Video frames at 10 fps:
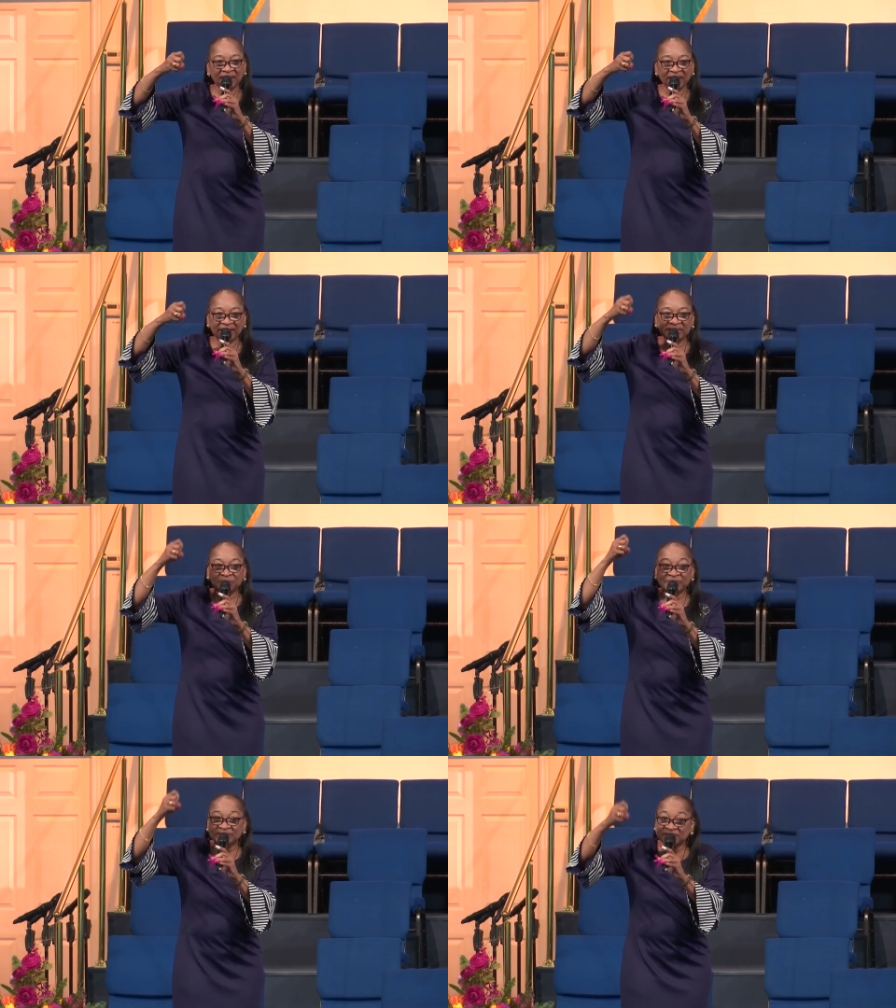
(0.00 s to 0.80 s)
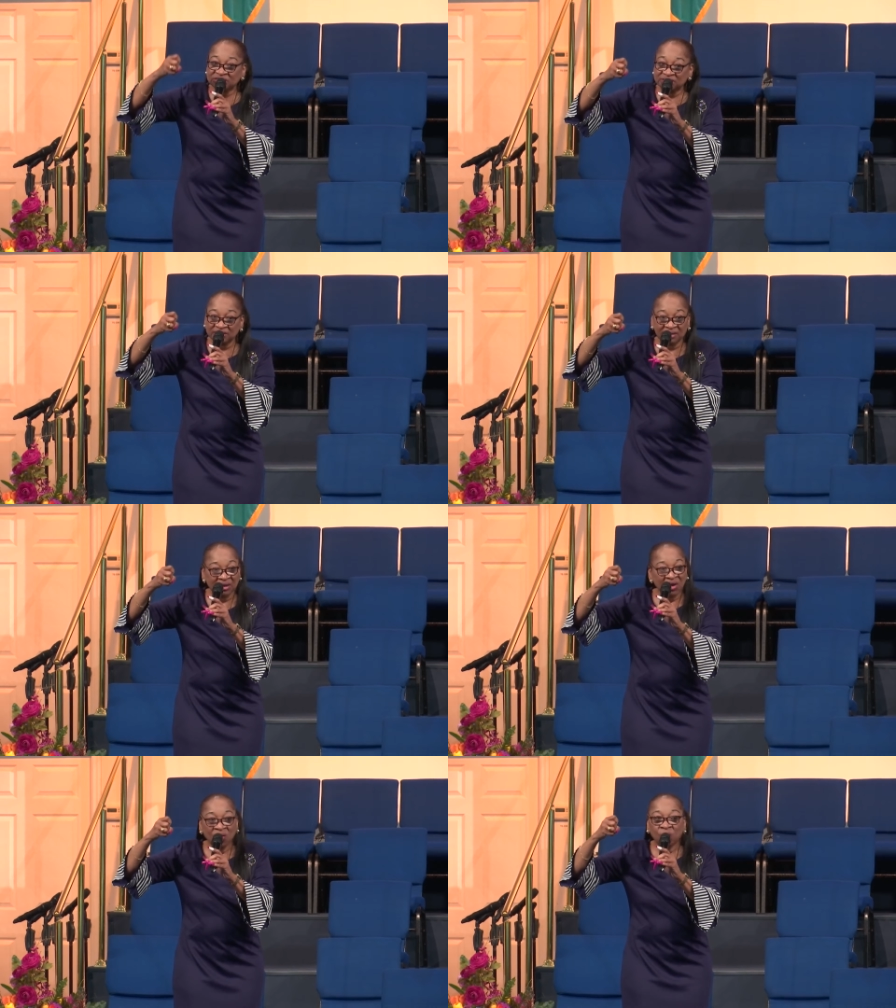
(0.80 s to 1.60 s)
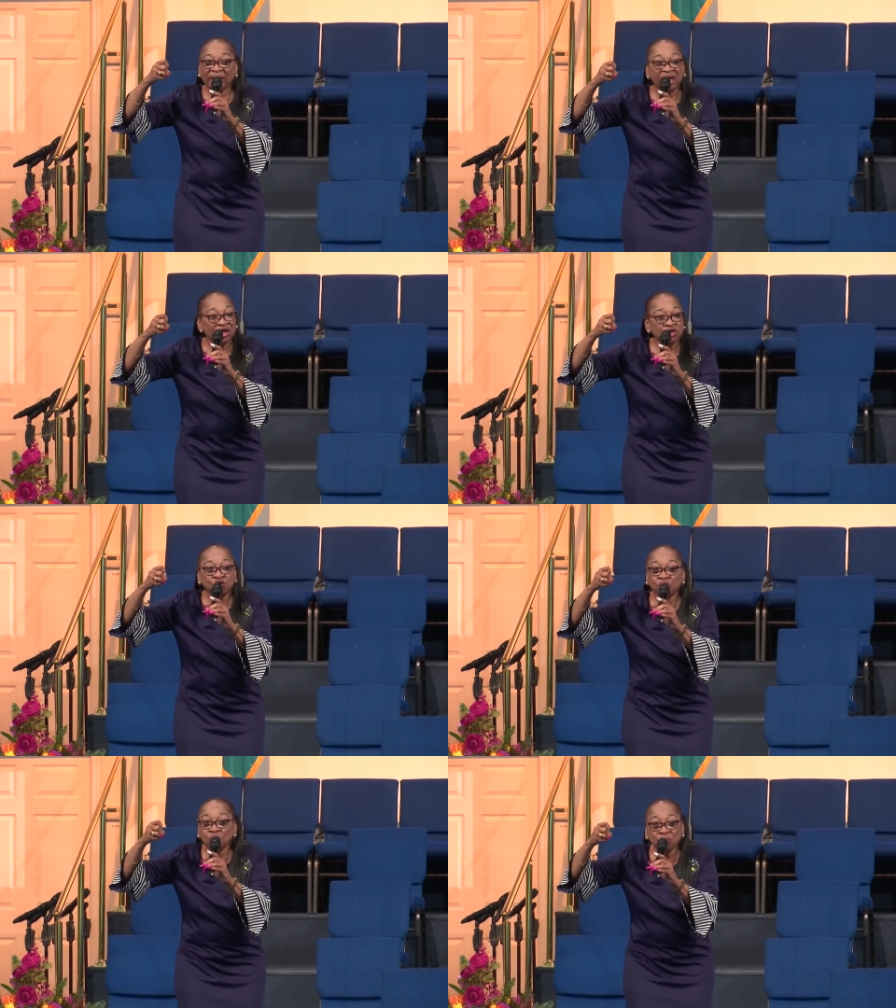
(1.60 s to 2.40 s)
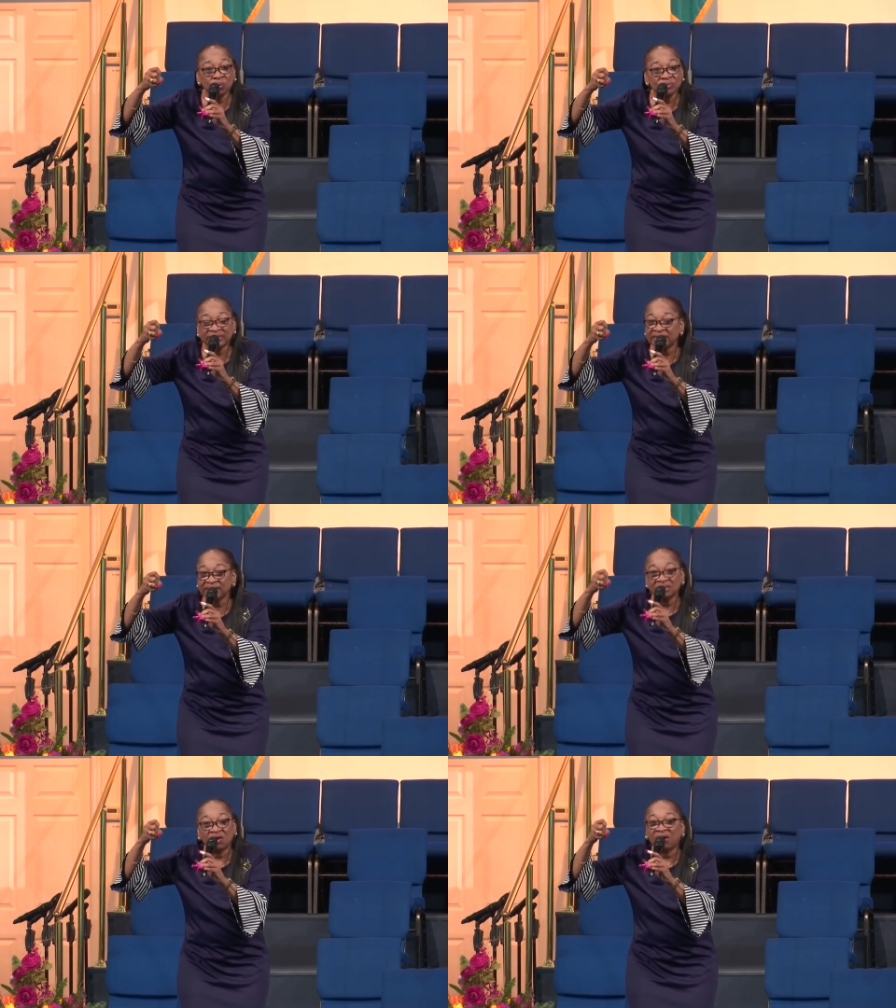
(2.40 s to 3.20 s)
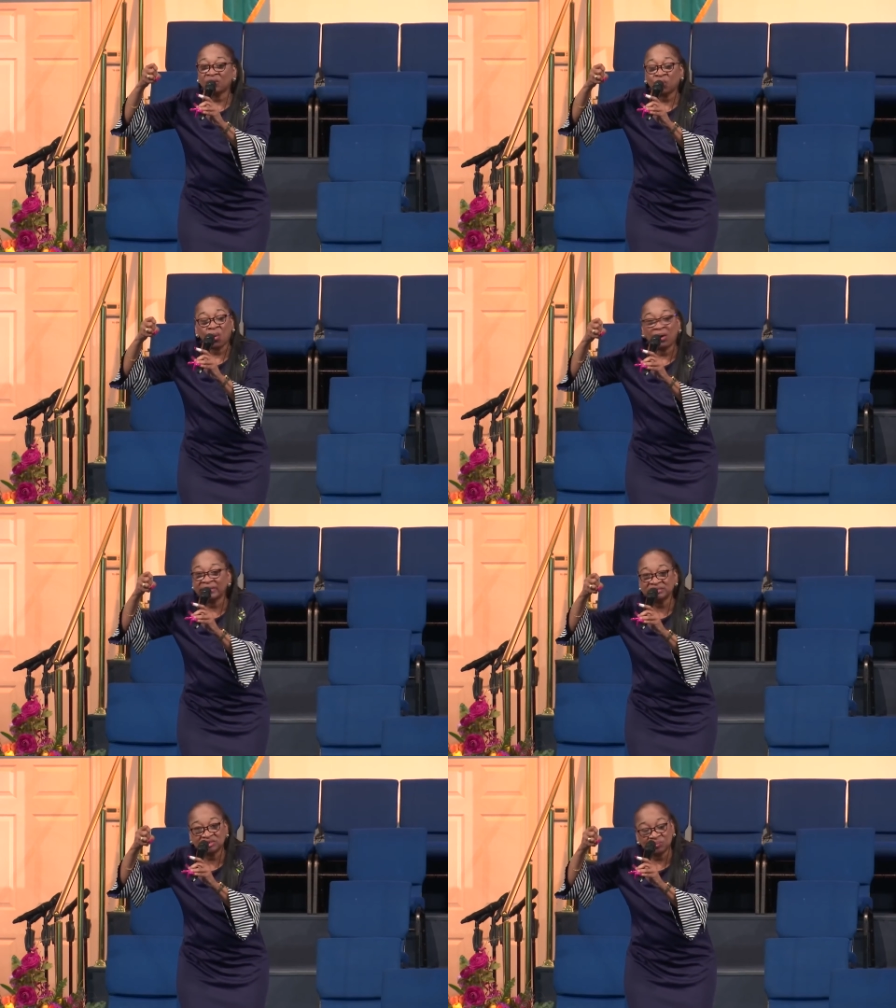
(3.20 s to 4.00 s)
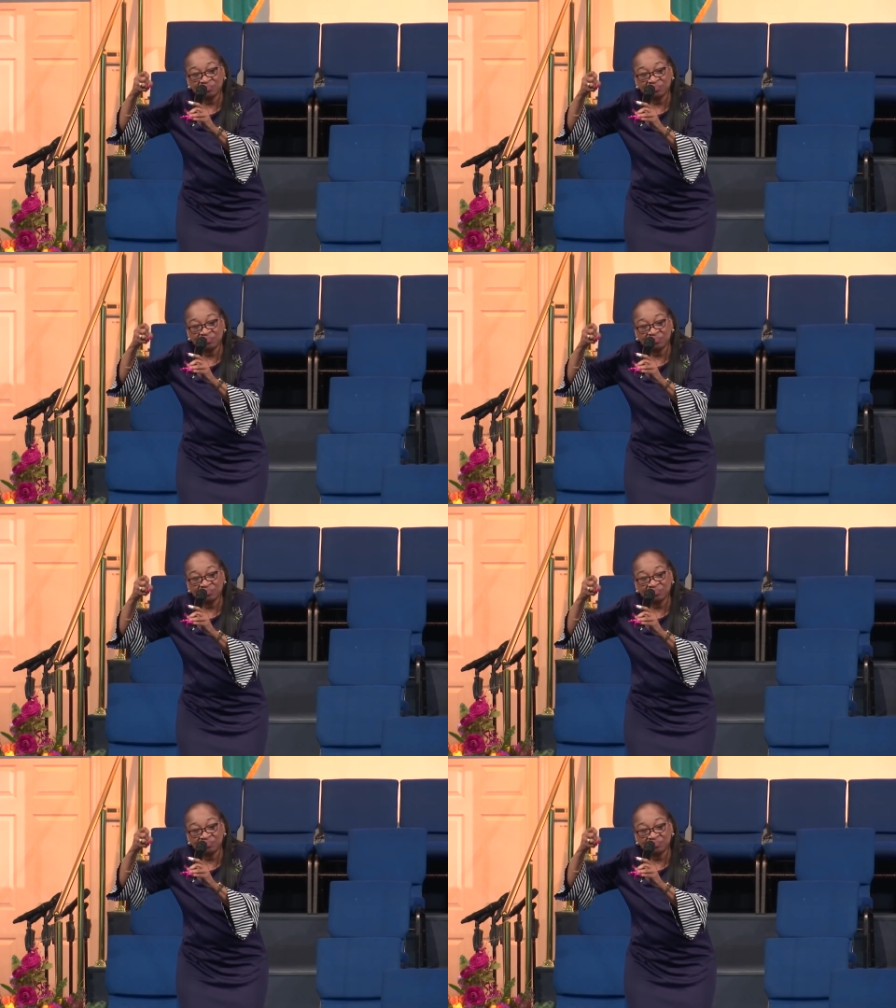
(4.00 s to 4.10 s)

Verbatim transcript: in that position where you did not want to